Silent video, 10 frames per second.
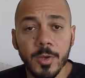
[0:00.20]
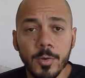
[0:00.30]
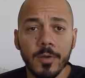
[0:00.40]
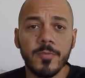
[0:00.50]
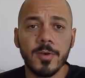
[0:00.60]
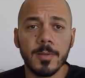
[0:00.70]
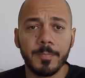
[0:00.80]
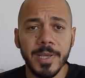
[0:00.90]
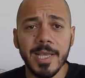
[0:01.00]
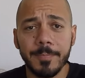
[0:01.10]

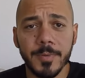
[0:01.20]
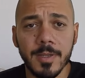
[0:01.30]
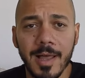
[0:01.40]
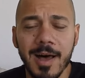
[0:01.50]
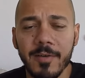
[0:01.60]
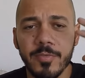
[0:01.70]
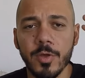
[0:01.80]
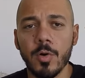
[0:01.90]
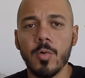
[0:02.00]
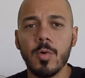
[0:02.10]
Beautiful people
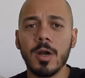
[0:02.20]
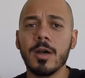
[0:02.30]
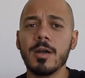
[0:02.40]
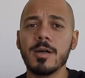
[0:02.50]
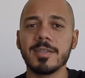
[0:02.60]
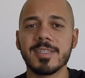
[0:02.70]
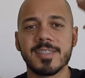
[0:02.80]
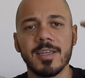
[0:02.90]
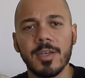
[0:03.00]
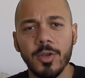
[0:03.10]
of the world,
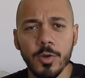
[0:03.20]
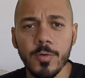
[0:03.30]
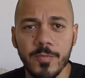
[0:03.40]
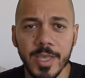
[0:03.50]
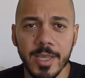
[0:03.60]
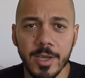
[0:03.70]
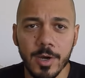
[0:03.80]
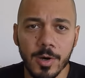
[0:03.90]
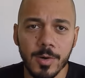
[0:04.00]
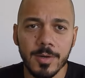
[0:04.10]
it's a new
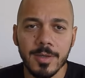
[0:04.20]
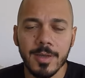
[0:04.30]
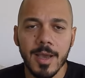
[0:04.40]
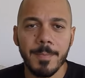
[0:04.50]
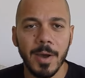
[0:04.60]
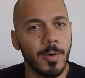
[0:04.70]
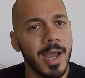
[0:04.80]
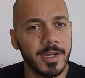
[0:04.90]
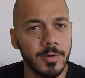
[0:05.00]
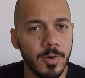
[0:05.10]
video about
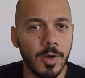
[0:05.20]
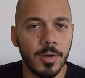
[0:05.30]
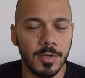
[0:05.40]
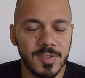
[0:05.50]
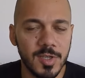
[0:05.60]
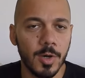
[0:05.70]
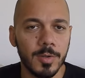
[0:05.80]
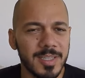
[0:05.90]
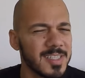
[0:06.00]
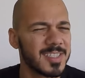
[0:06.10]
rock and roll.
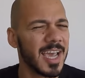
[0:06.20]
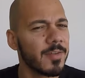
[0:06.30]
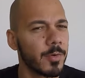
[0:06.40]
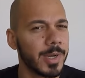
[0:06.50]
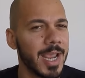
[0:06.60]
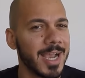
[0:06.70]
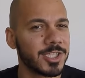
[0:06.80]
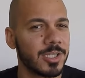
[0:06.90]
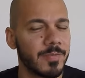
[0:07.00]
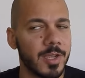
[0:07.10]
So this is kind of a
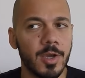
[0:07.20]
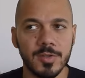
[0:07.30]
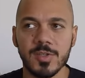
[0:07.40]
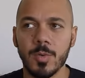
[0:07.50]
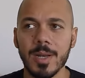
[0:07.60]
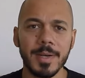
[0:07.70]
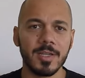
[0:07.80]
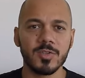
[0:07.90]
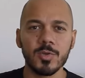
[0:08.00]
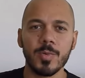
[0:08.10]
reaction video. So what I'm
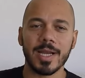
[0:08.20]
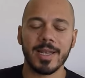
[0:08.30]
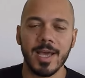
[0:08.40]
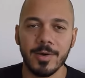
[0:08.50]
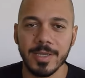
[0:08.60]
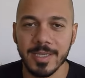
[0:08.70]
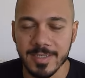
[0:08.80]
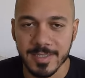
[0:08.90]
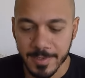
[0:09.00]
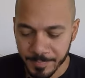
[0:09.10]
gonna do right now
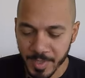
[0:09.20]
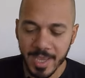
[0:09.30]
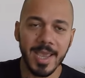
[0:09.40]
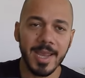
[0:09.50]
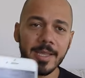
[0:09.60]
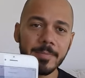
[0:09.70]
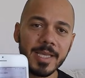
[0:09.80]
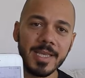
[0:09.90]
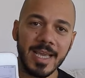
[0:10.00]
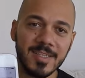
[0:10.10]
is
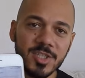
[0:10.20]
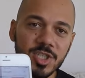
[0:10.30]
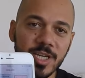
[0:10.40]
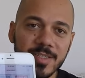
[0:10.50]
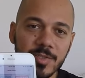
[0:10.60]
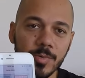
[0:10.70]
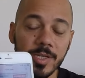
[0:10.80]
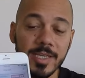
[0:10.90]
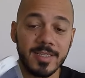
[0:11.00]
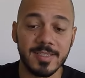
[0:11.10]
Nme has just
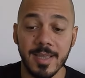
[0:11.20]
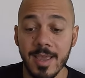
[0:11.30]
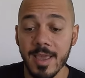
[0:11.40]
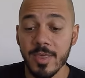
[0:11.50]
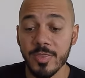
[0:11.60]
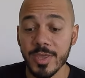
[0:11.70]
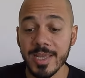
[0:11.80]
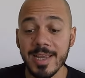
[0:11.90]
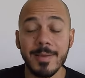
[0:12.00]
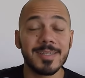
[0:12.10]
released
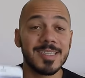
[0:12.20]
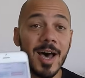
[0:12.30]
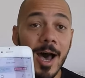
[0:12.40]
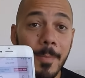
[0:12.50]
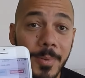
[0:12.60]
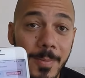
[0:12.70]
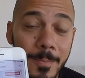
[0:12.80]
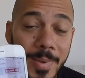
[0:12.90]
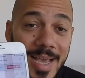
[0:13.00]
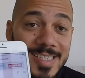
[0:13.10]
the
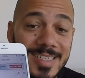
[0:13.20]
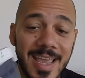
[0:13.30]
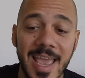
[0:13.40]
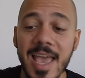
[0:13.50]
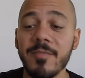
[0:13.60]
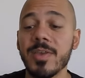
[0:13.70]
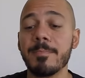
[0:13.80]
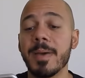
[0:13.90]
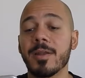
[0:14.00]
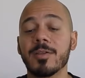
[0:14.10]
top best
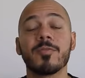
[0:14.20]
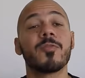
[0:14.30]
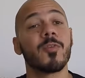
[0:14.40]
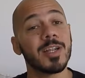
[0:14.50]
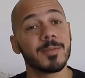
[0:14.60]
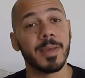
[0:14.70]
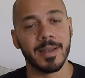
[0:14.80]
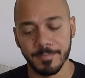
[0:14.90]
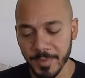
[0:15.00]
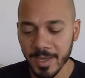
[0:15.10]
heavy metal
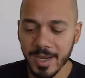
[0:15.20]
frontmen.